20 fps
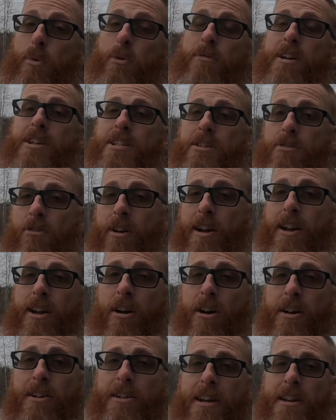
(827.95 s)
We've got some great
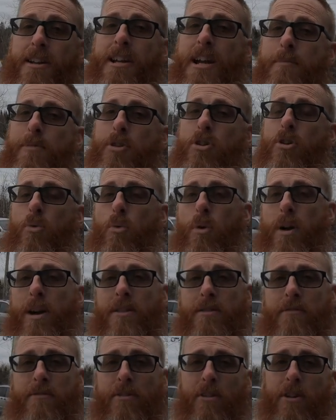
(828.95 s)
content coming your way in
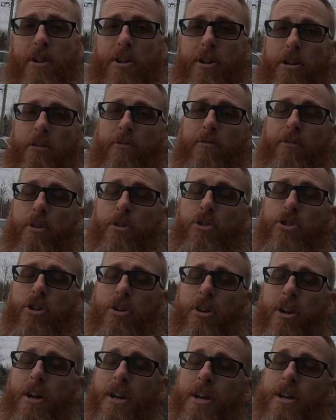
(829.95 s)
the very near future.
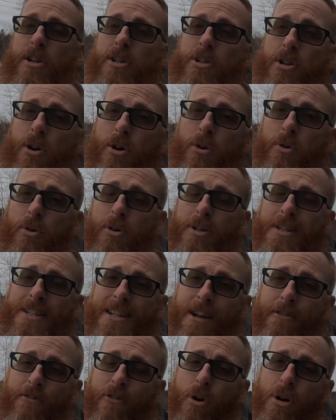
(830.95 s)
So
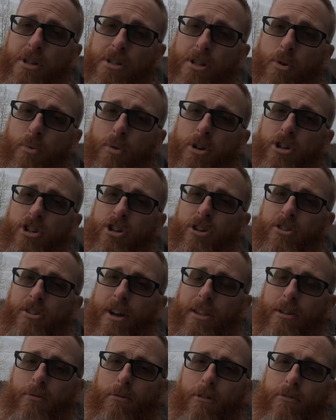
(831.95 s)
stay focused on the windshield,
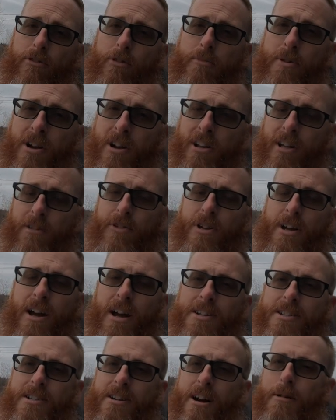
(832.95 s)
not the rearview mirror. I love you
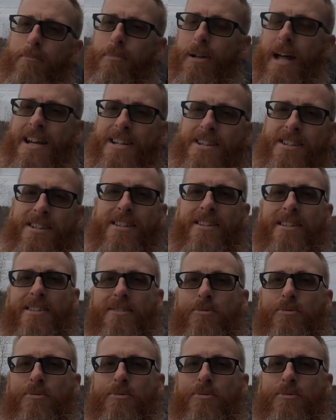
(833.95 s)
guys. God bless.